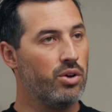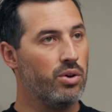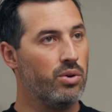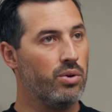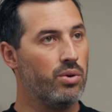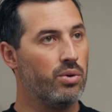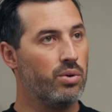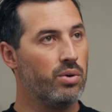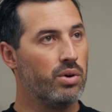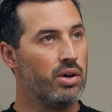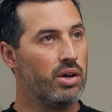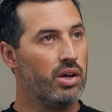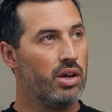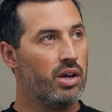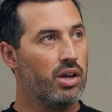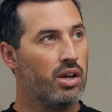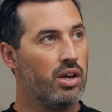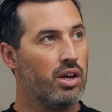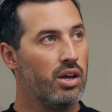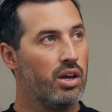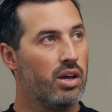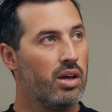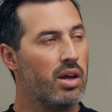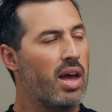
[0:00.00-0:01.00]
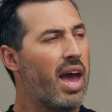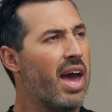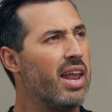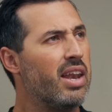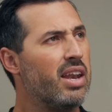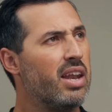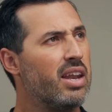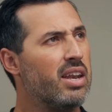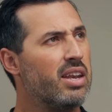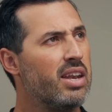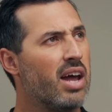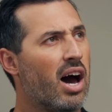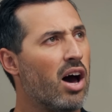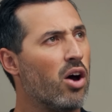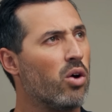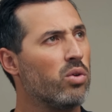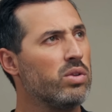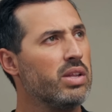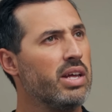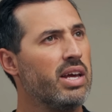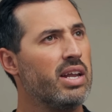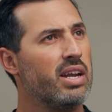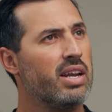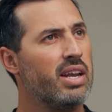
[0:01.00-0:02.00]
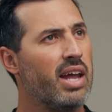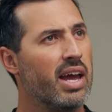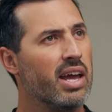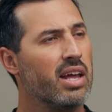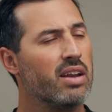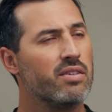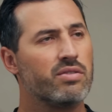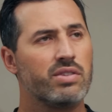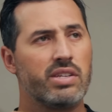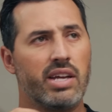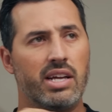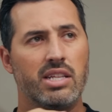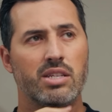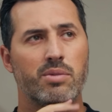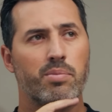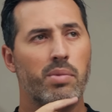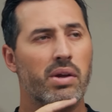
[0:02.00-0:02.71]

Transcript: who, and not only in a negative sense,